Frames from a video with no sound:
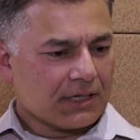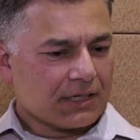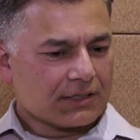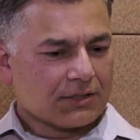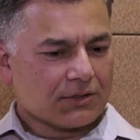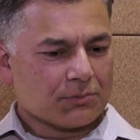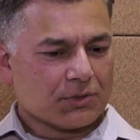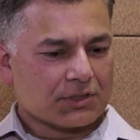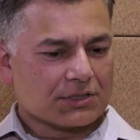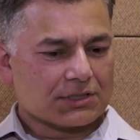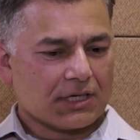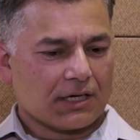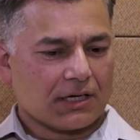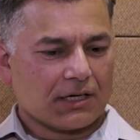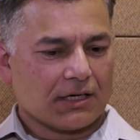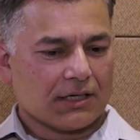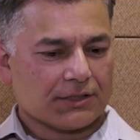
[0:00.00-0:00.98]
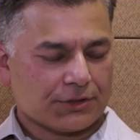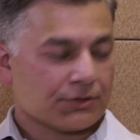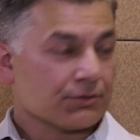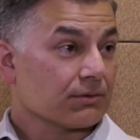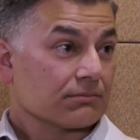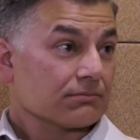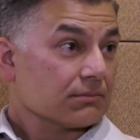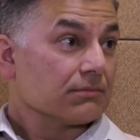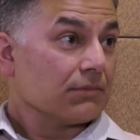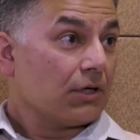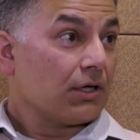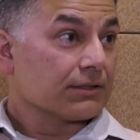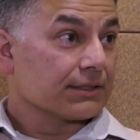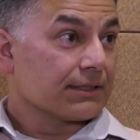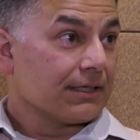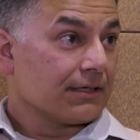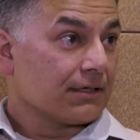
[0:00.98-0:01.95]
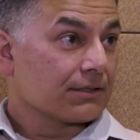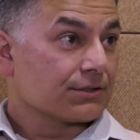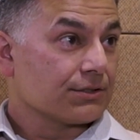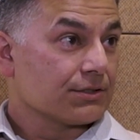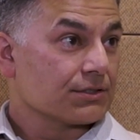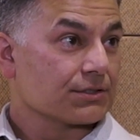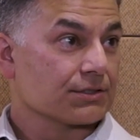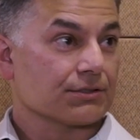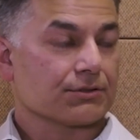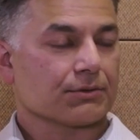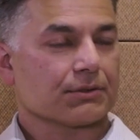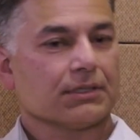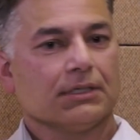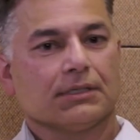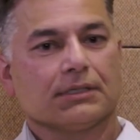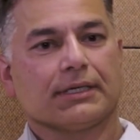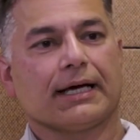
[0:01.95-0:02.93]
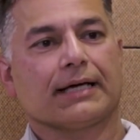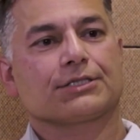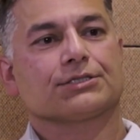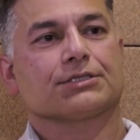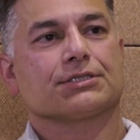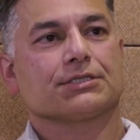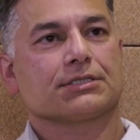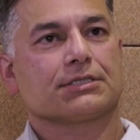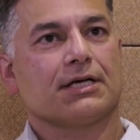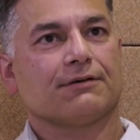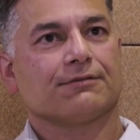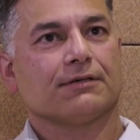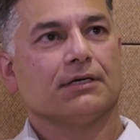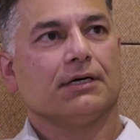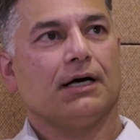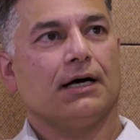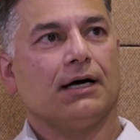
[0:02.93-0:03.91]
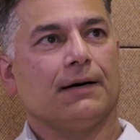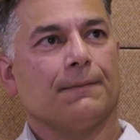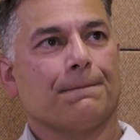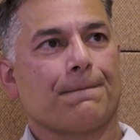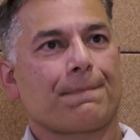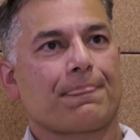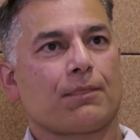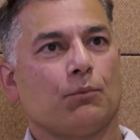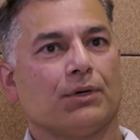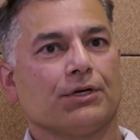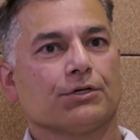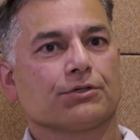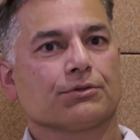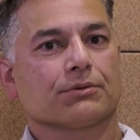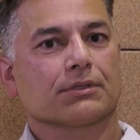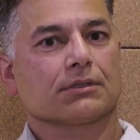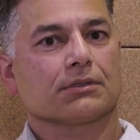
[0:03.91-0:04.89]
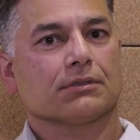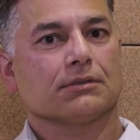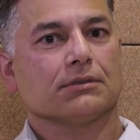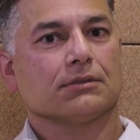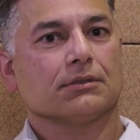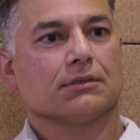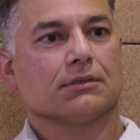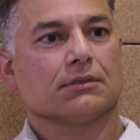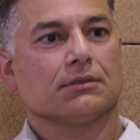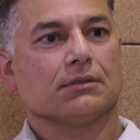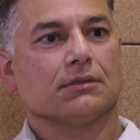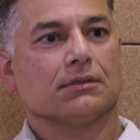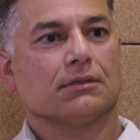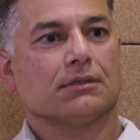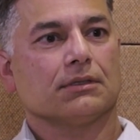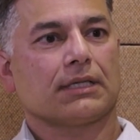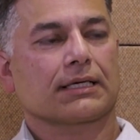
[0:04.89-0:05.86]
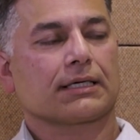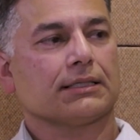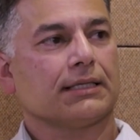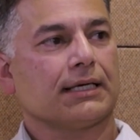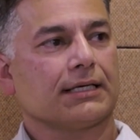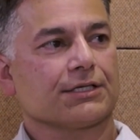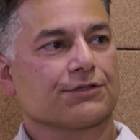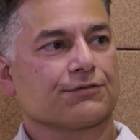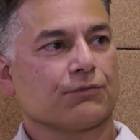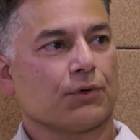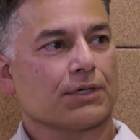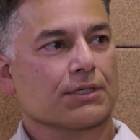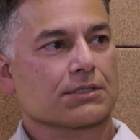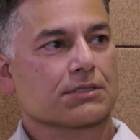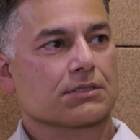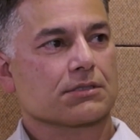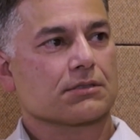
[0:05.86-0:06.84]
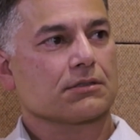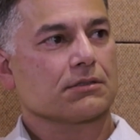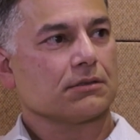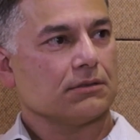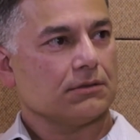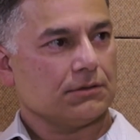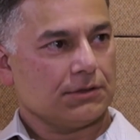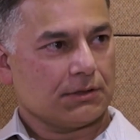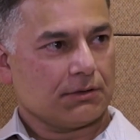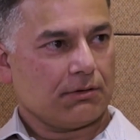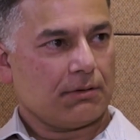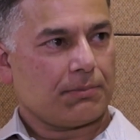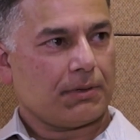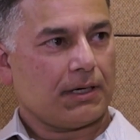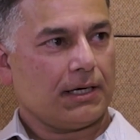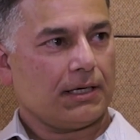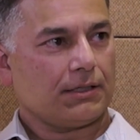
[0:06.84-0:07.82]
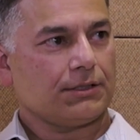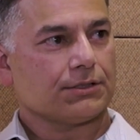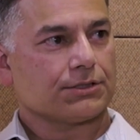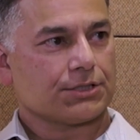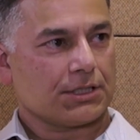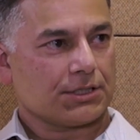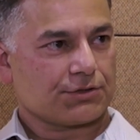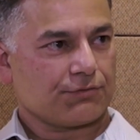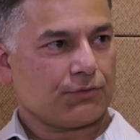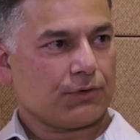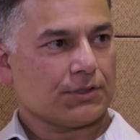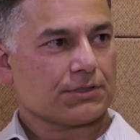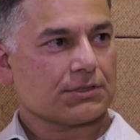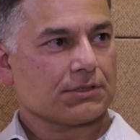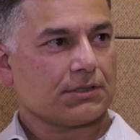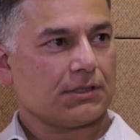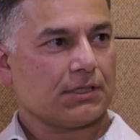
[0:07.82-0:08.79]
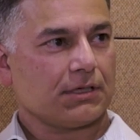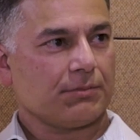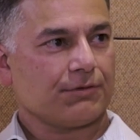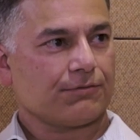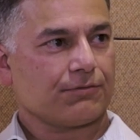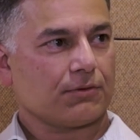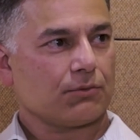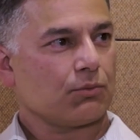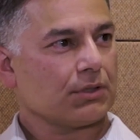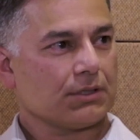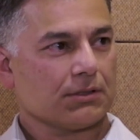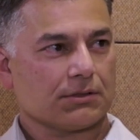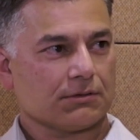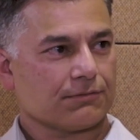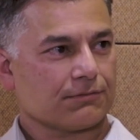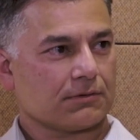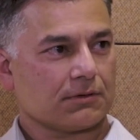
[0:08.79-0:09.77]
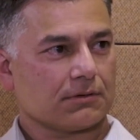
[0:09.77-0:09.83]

audiobooks, and you're doing all the characters and you're doing the actions and stuff, when you're doing like a lady's voice, you go up higher, you change the voices a little bit for, what do you do for?